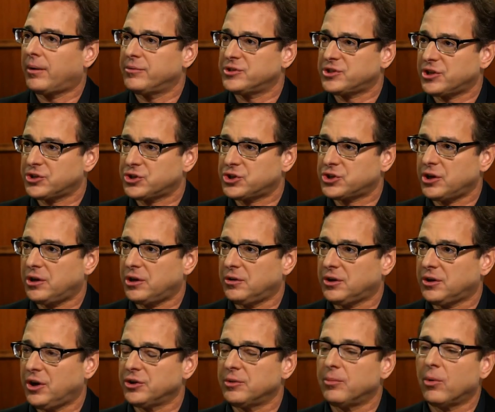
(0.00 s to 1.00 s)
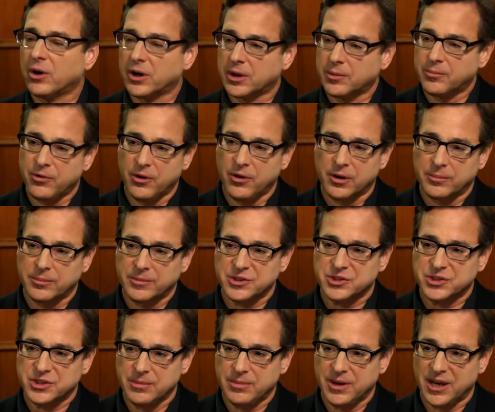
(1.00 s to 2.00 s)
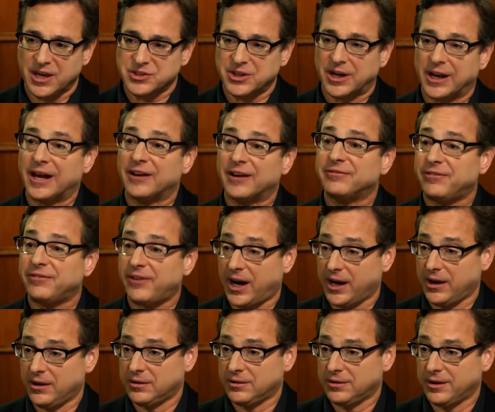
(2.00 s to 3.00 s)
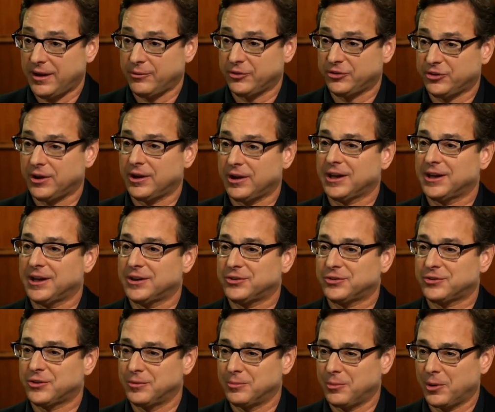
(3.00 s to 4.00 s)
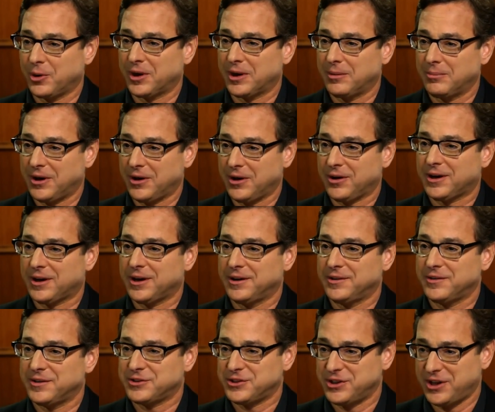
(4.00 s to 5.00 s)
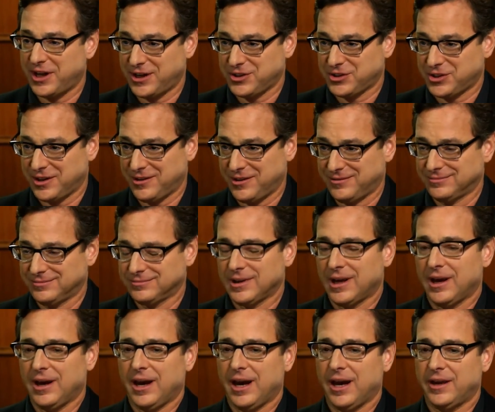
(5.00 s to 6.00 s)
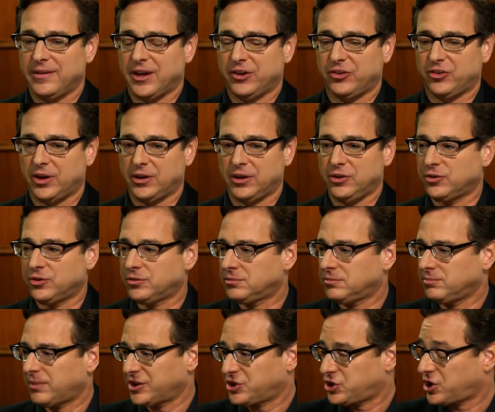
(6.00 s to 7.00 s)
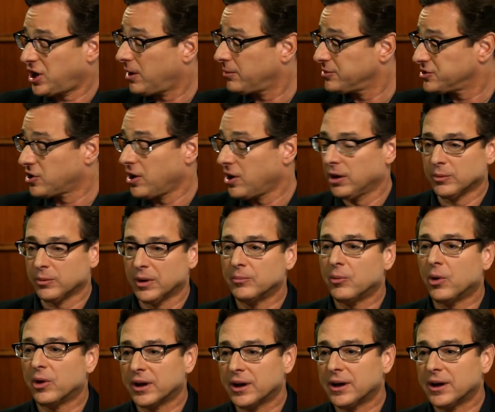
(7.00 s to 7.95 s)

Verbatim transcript: on a show called The Morning Program on CBS, and I got fired. That was on against Good Morning America and The Today Show. And they said, my chair was gone one morning.